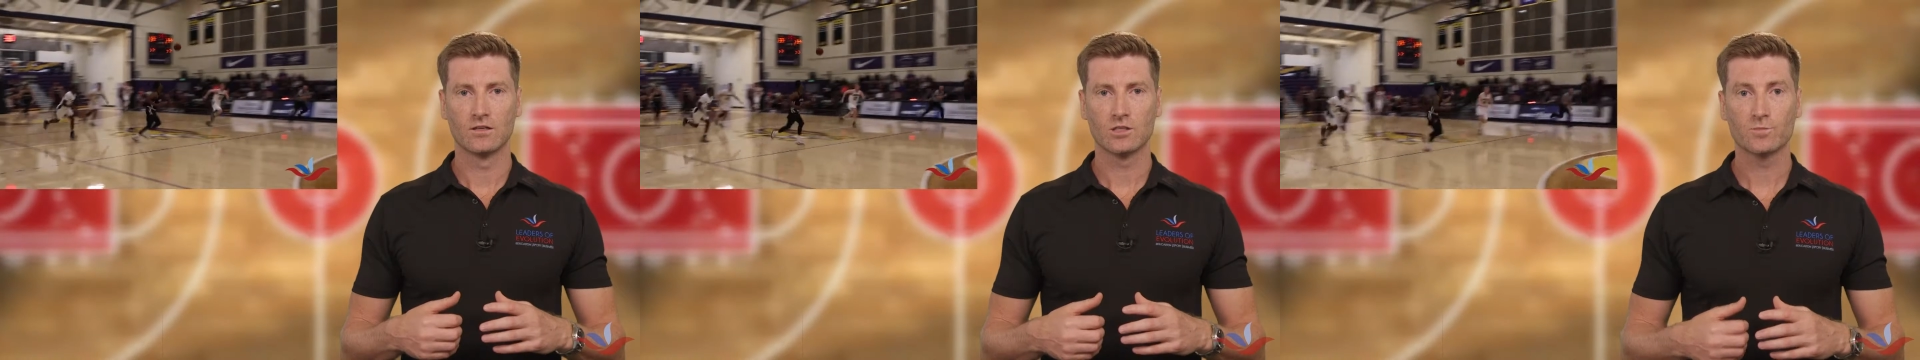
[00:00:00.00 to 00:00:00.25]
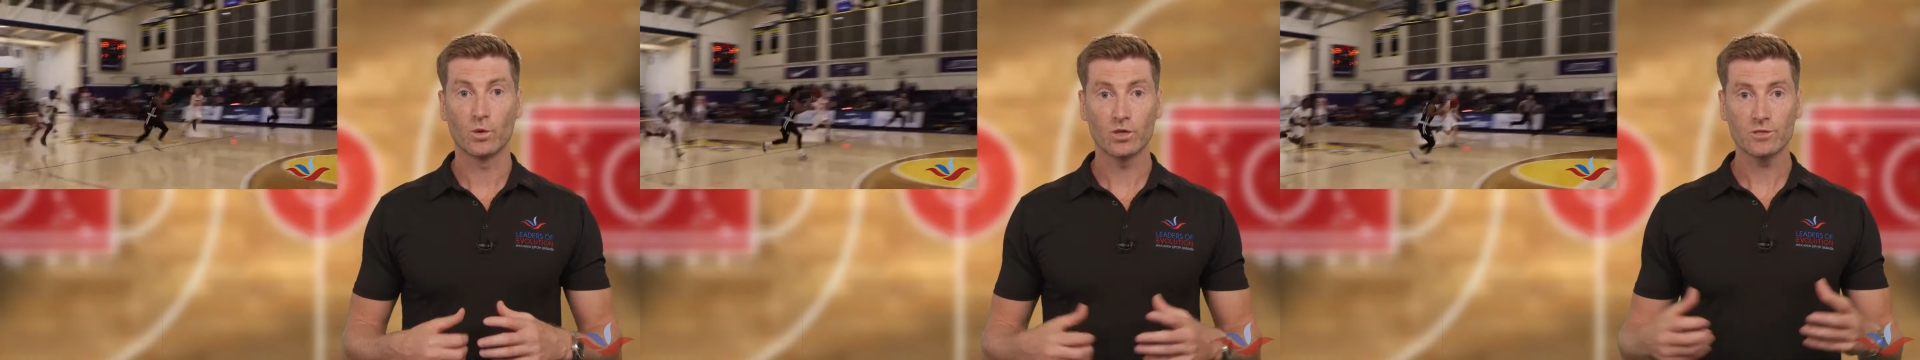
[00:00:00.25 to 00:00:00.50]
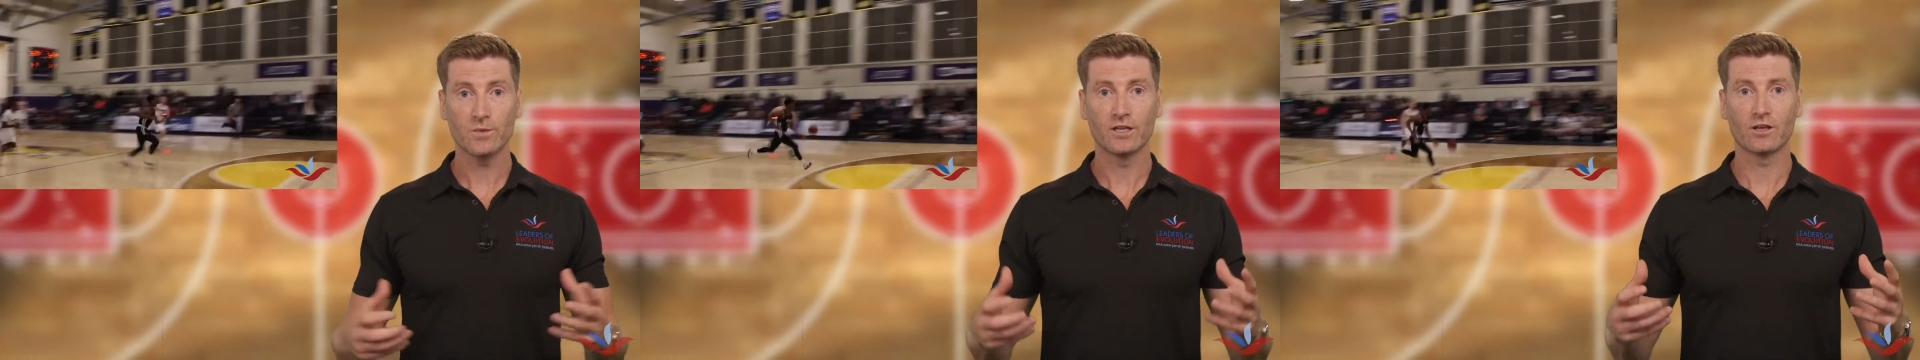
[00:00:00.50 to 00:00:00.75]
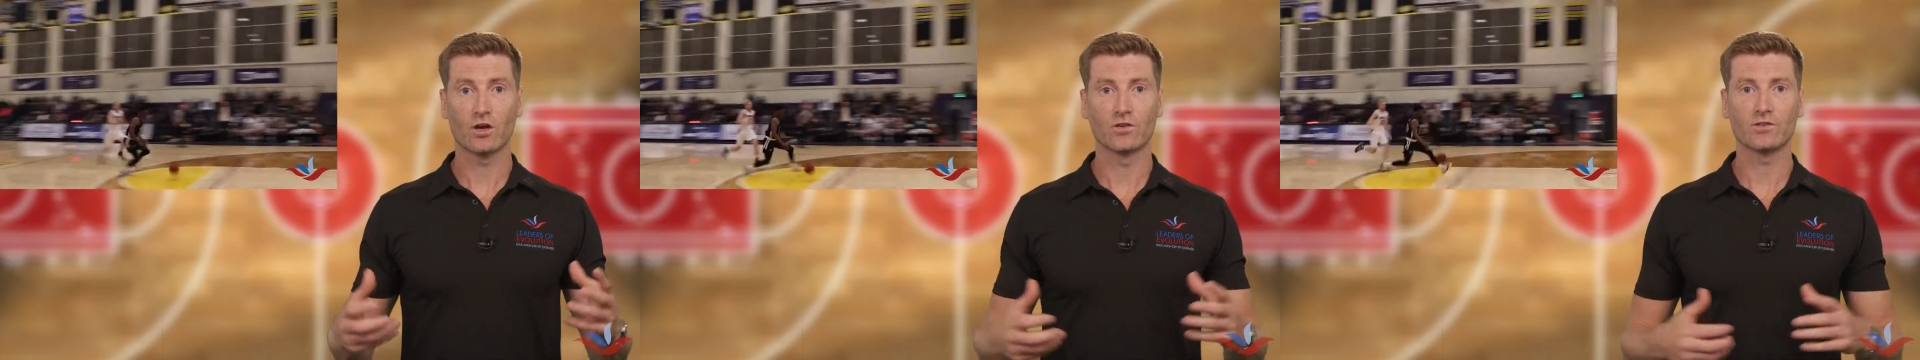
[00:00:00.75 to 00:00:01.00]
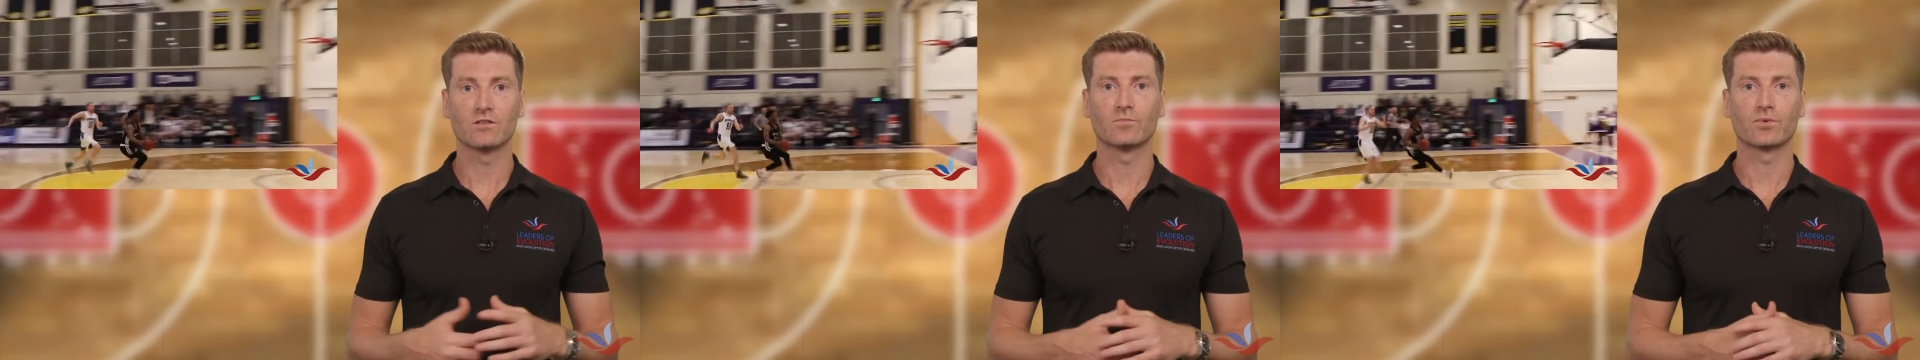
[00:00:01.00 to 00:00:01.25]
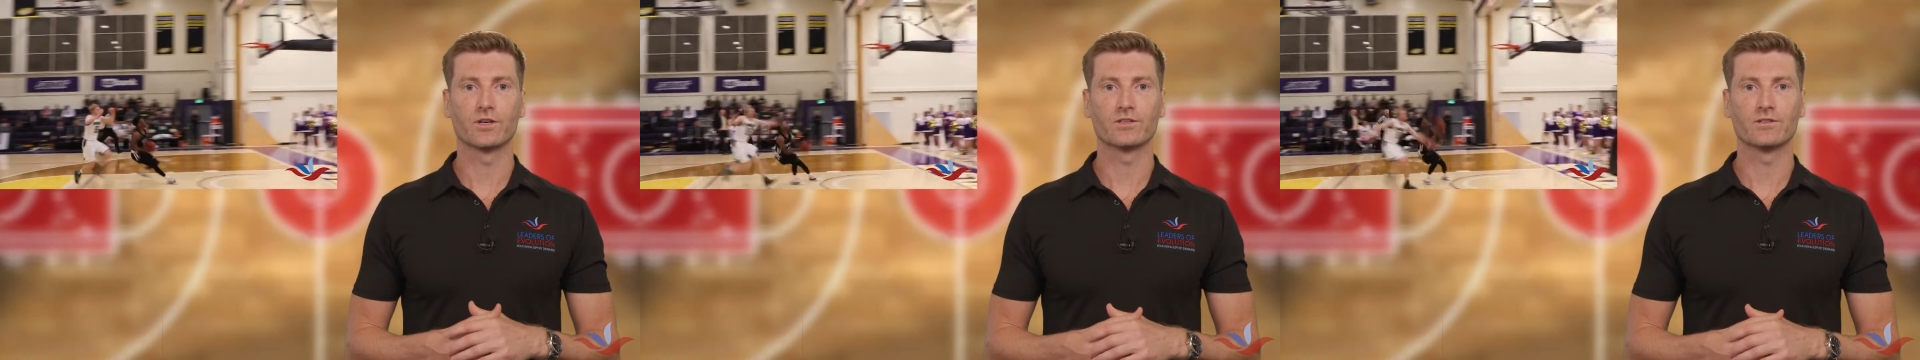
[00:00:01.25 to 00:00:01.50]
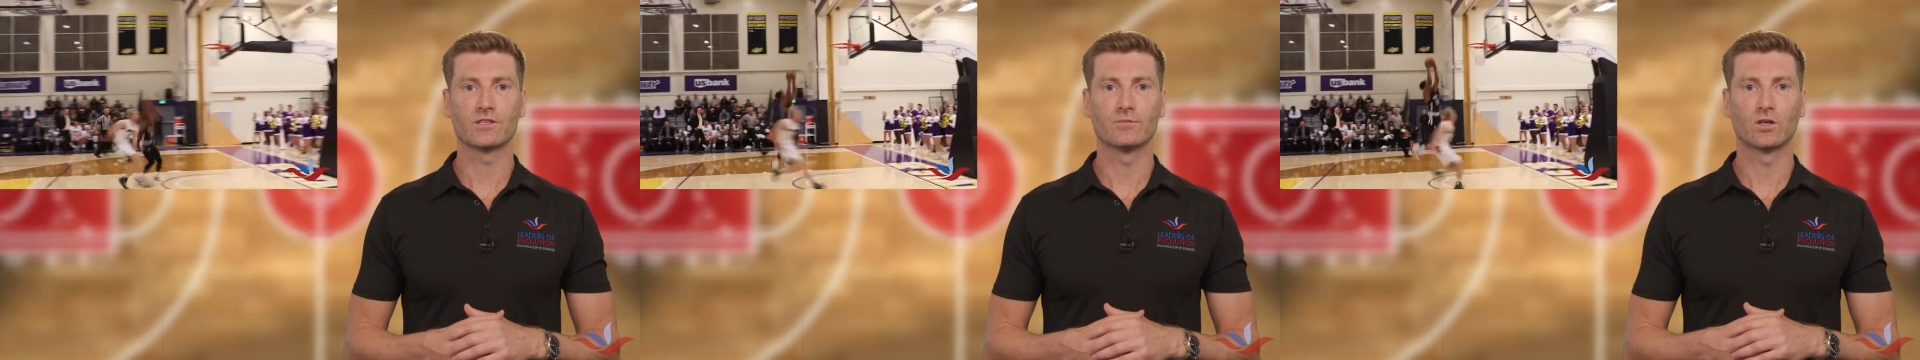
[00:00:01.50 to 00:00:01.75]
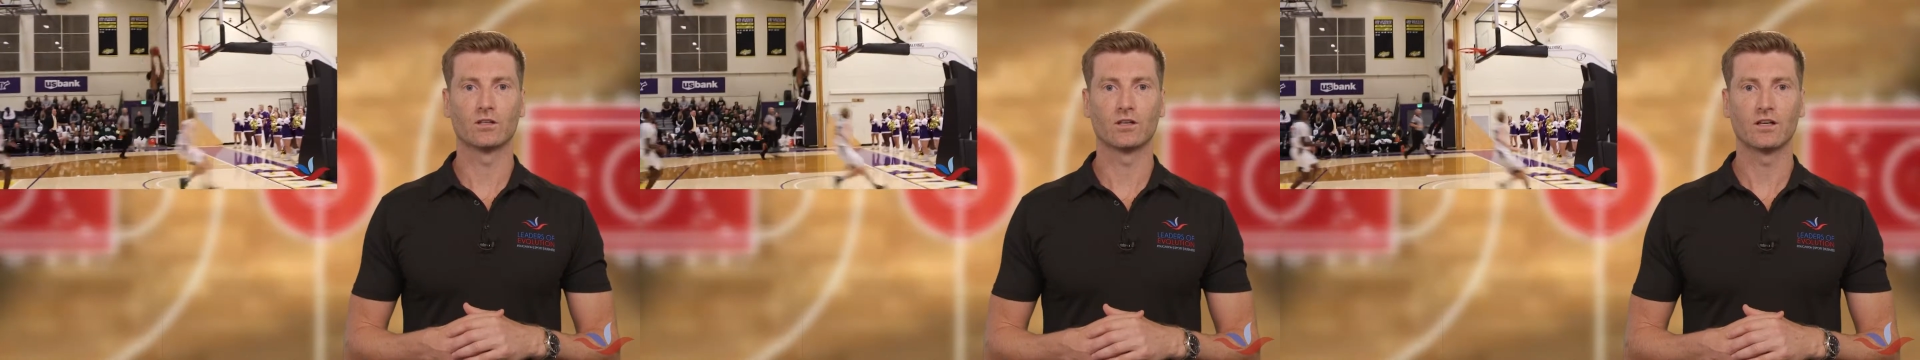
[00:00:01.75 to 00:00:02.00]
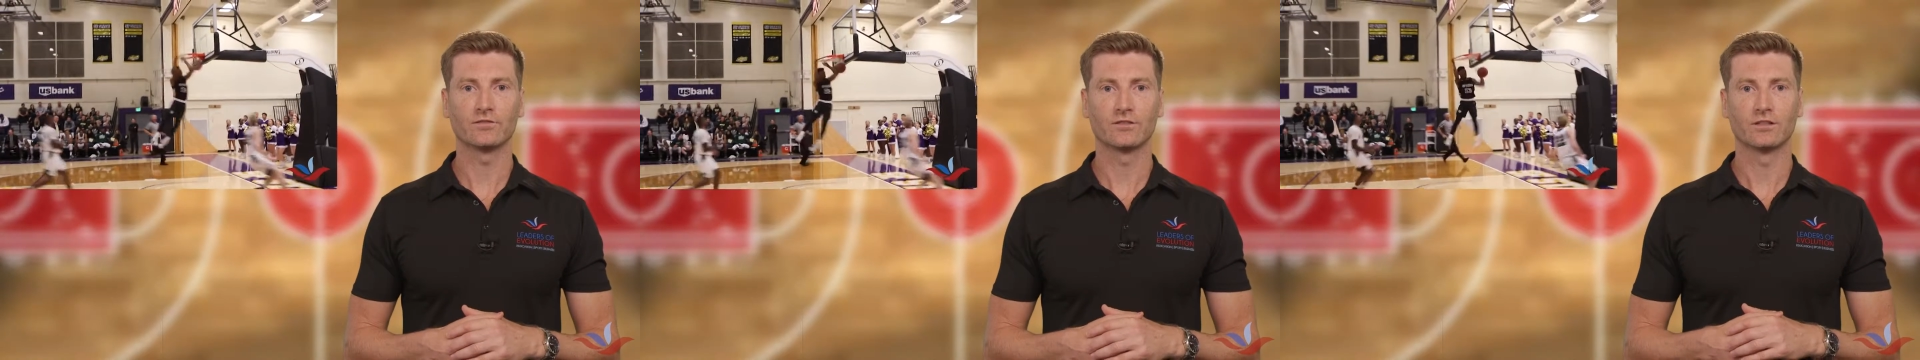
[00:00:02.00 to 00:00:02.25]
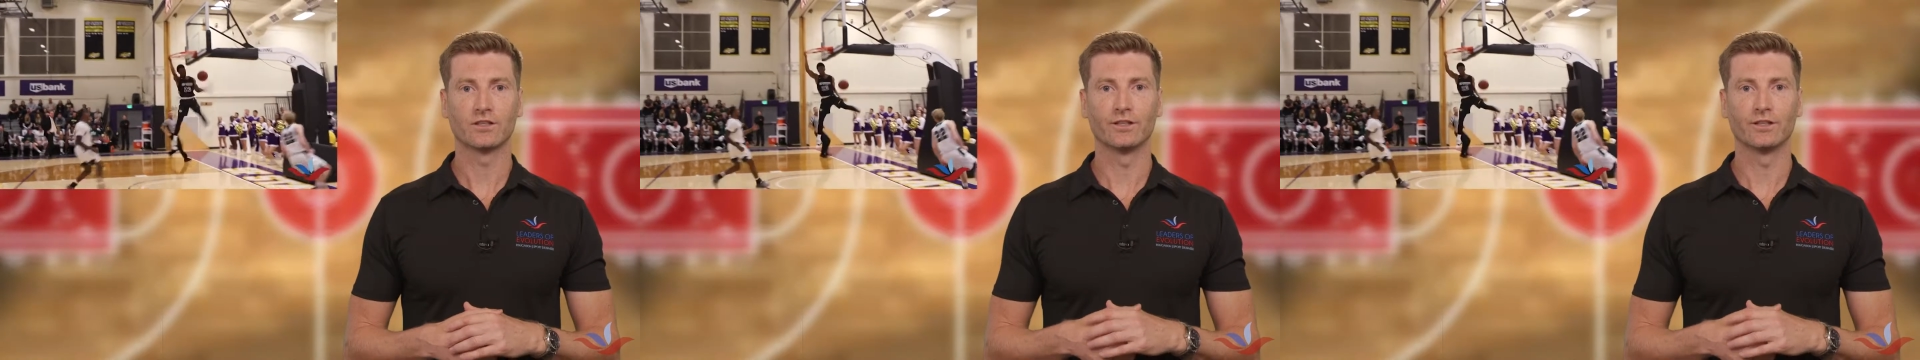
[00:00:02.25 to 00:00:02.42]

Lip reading: Sport has been a constant presence in my life